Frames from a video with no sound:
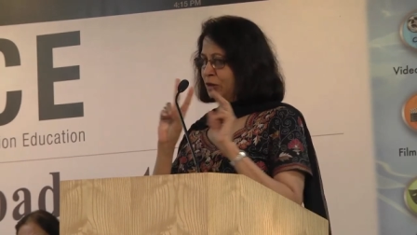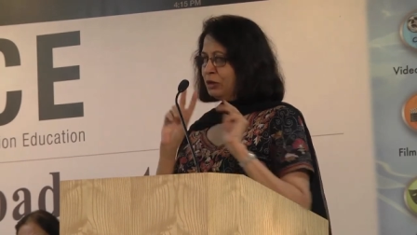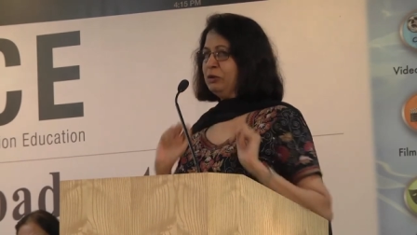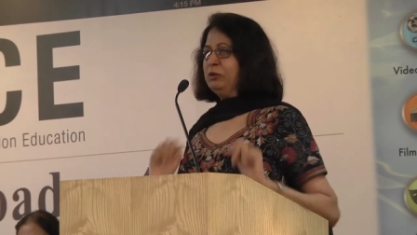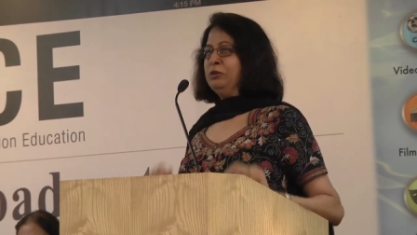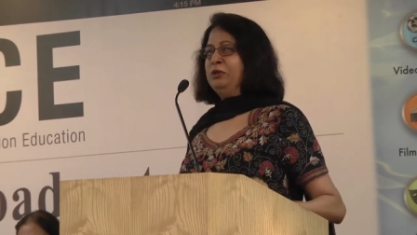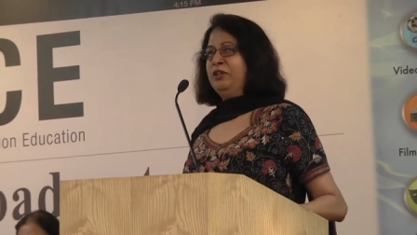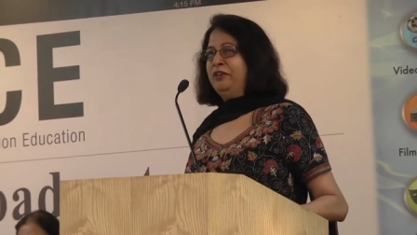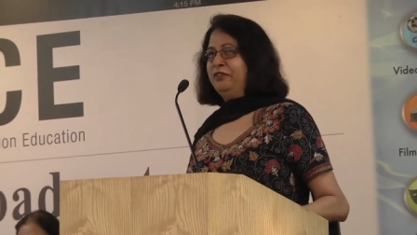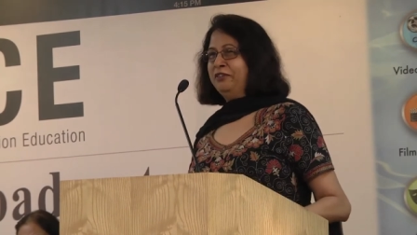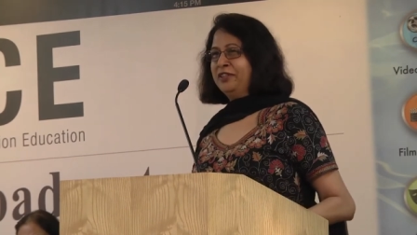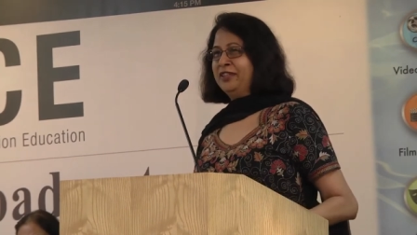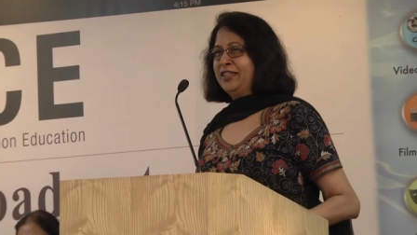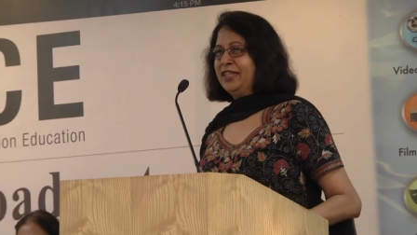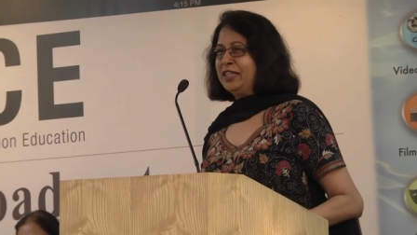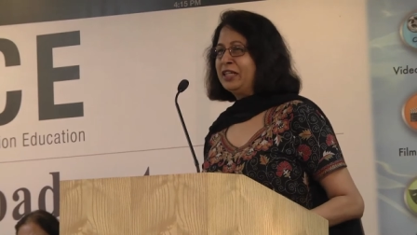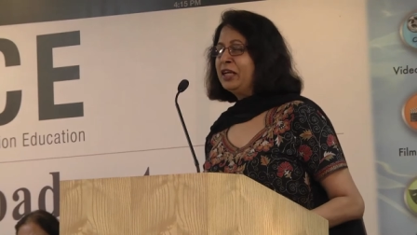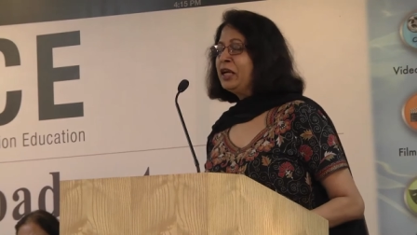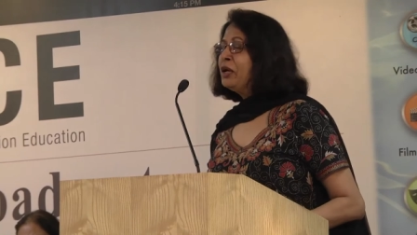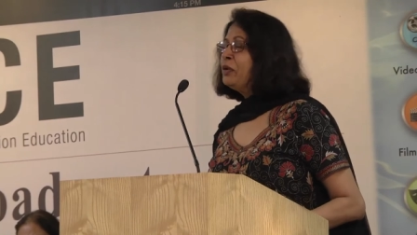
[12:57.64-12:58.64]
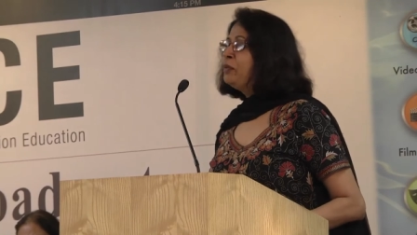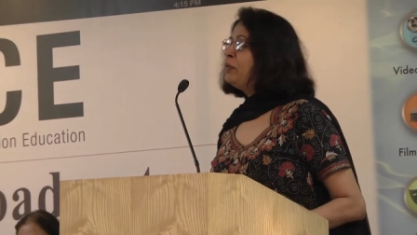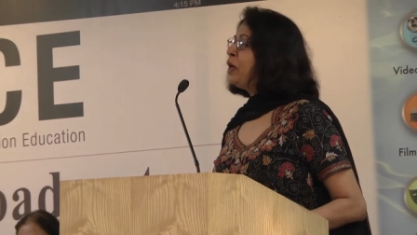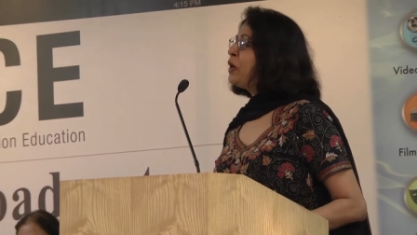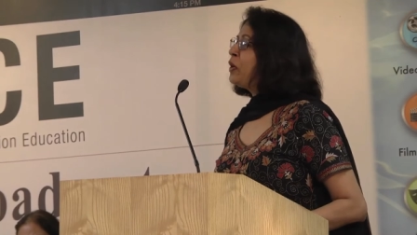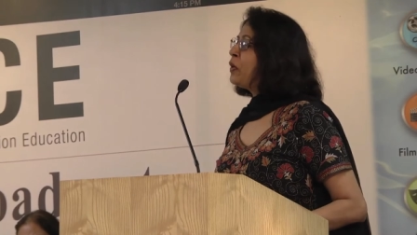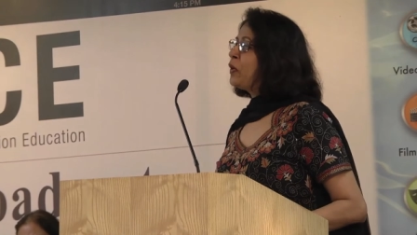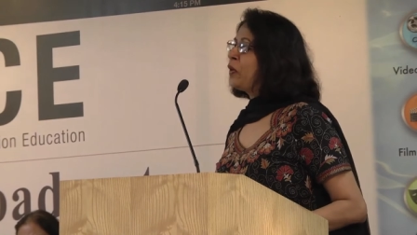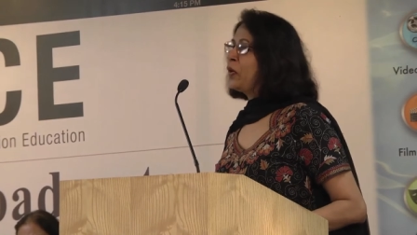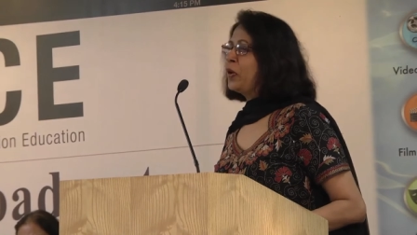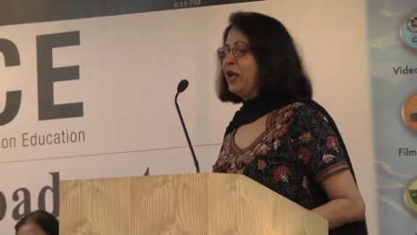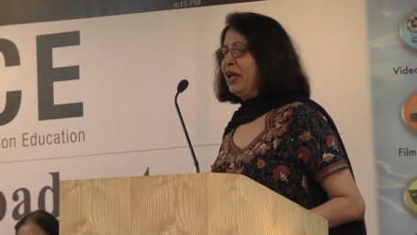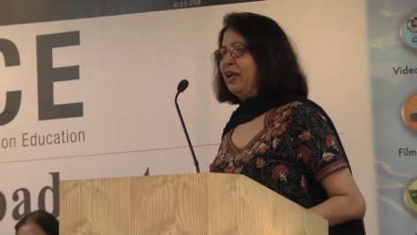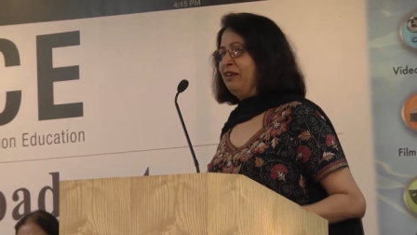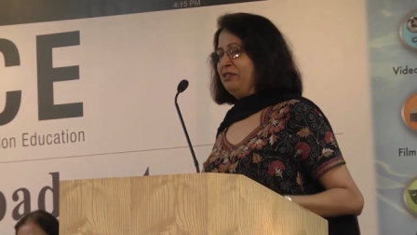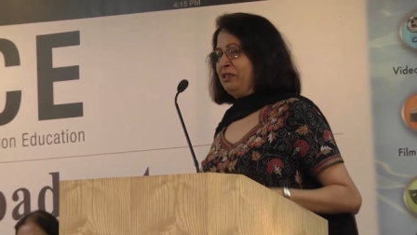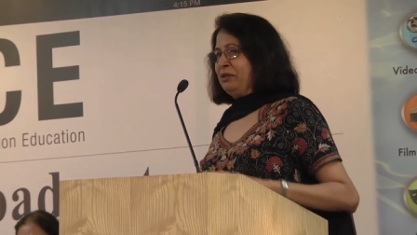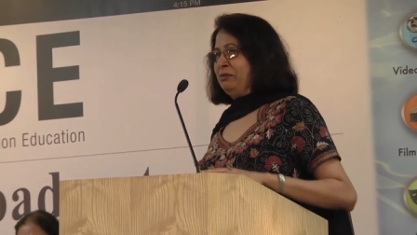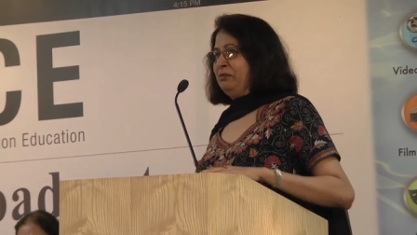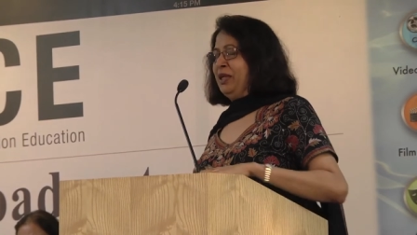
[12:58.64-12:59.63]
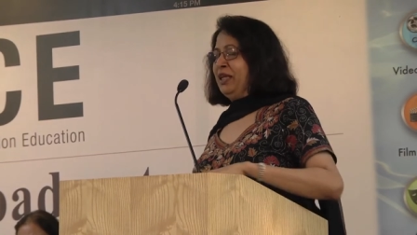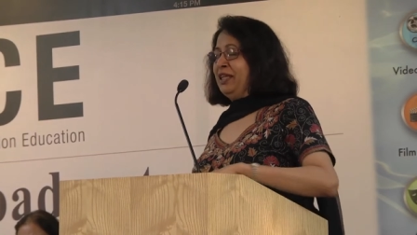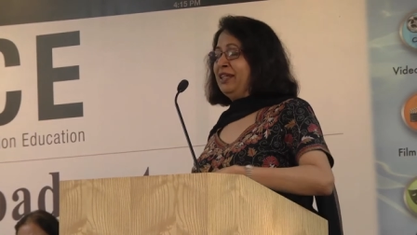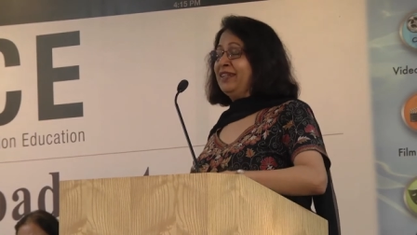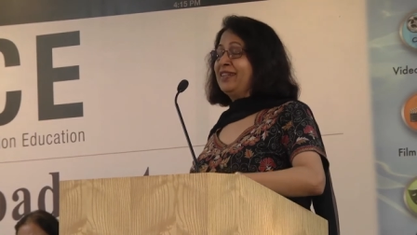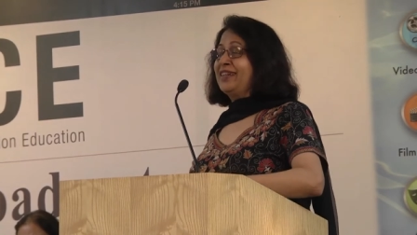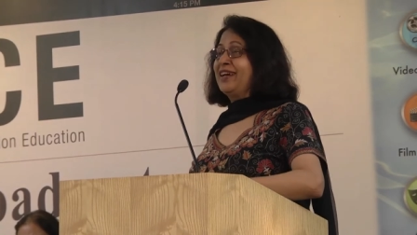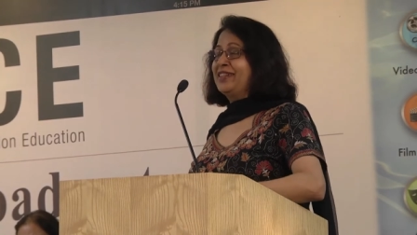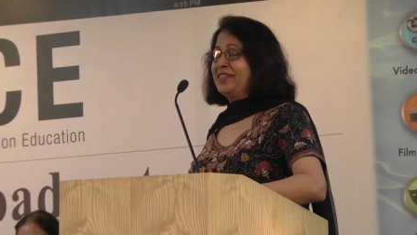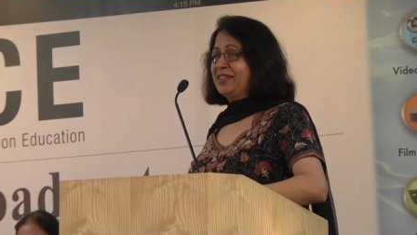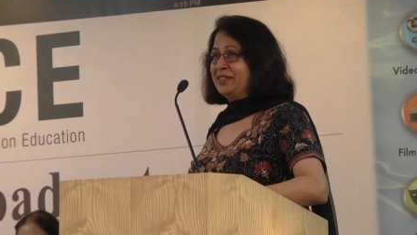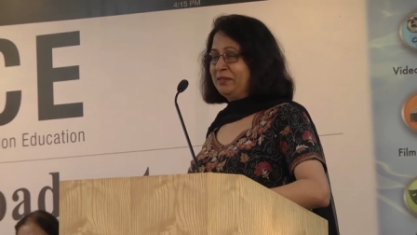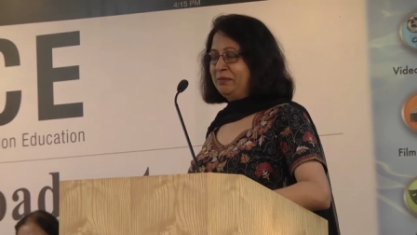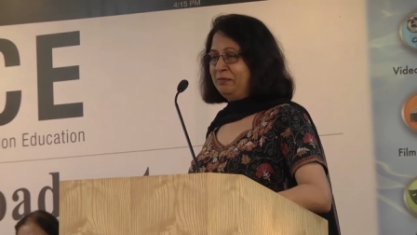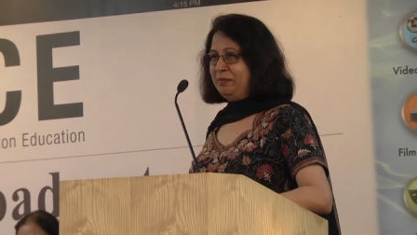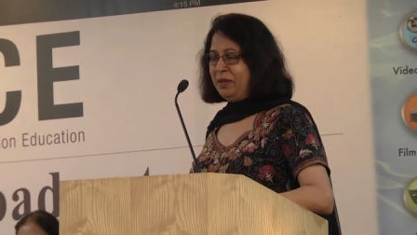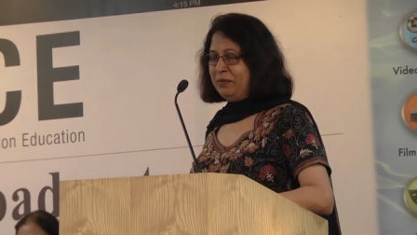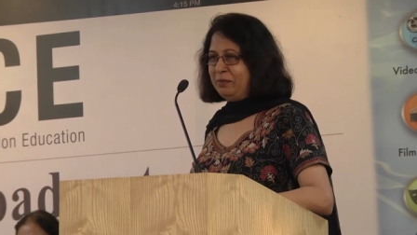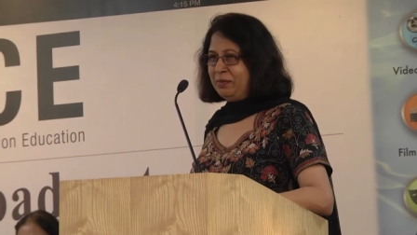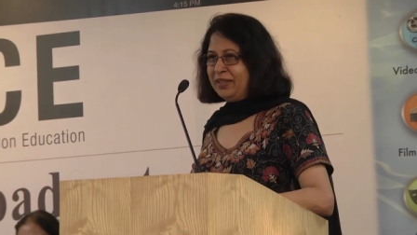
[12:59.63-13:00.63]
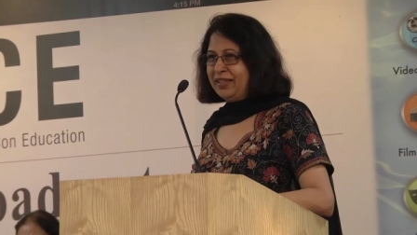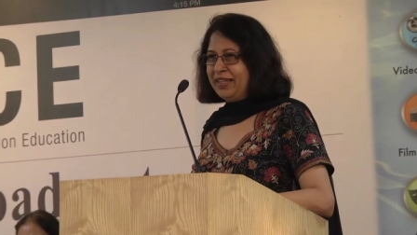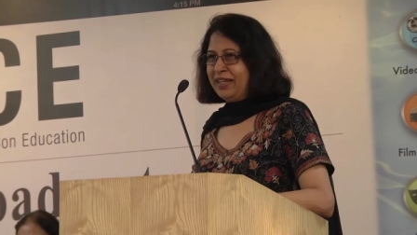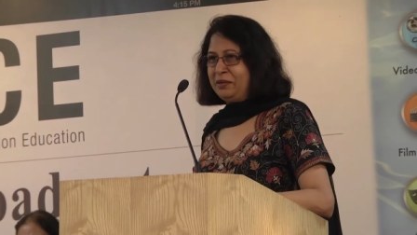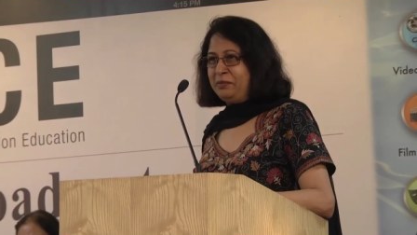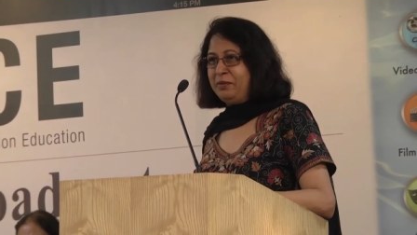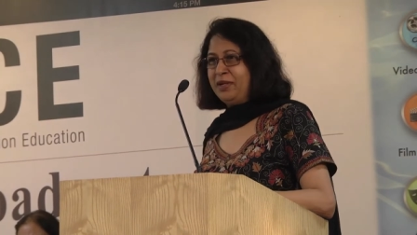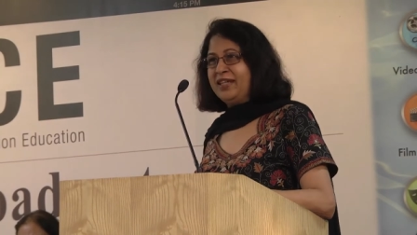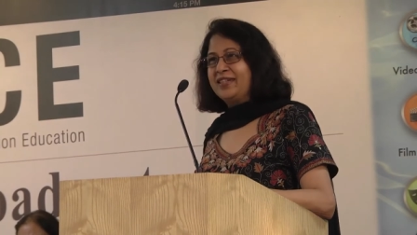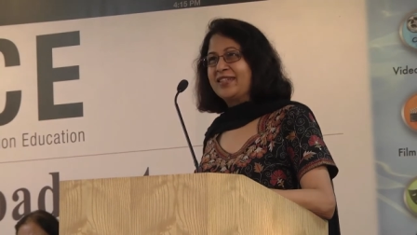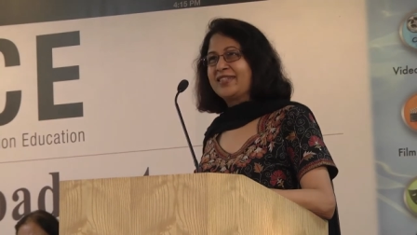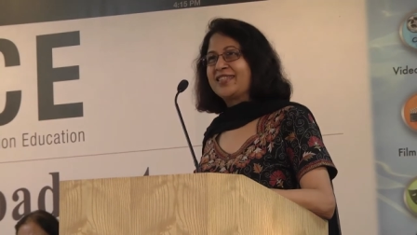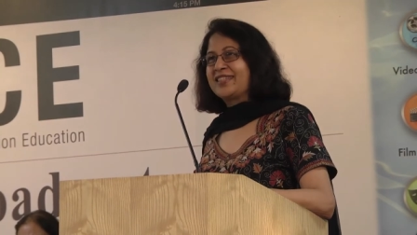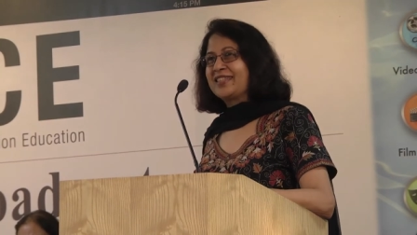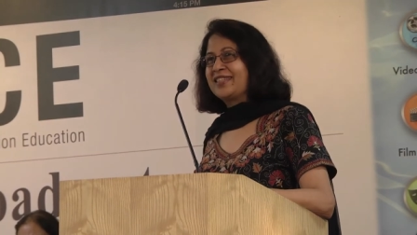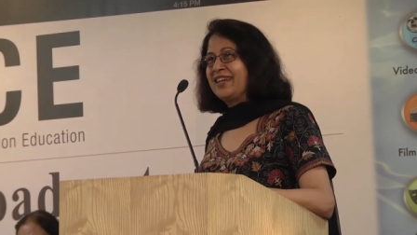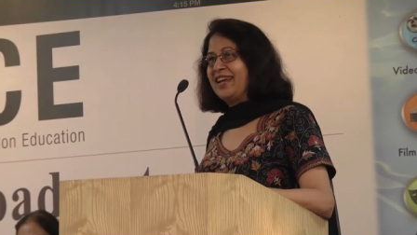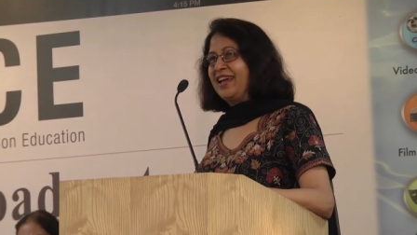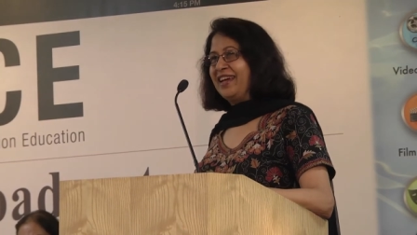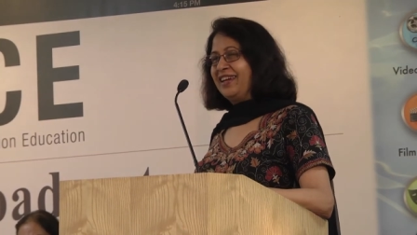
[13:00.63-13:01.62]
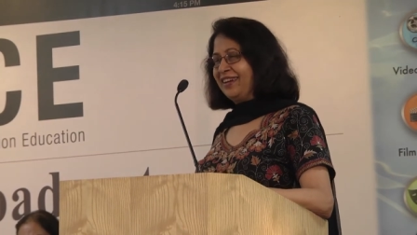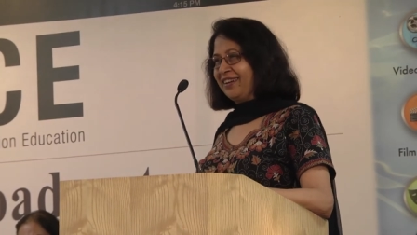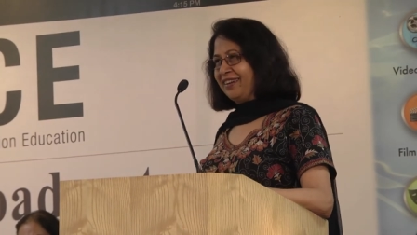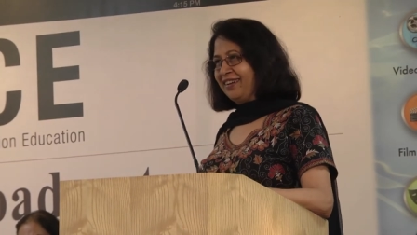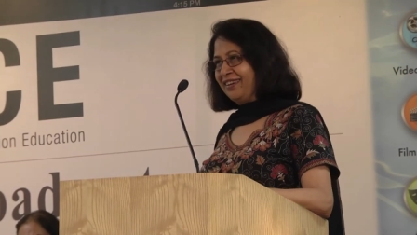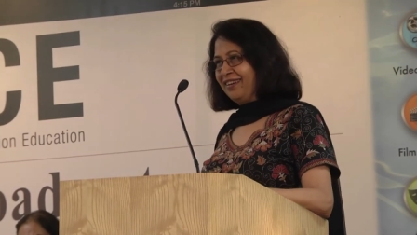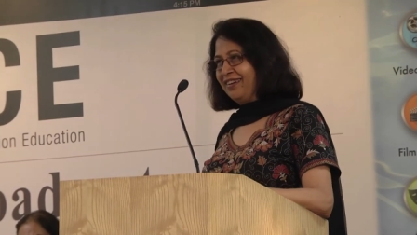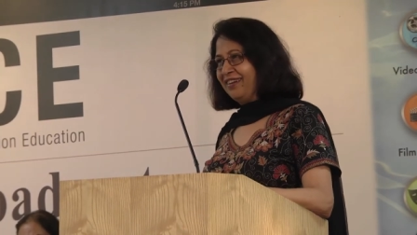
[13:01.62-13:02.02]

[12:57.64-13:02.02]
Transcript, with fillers: different everything. We all have to meet tons of people that we dislike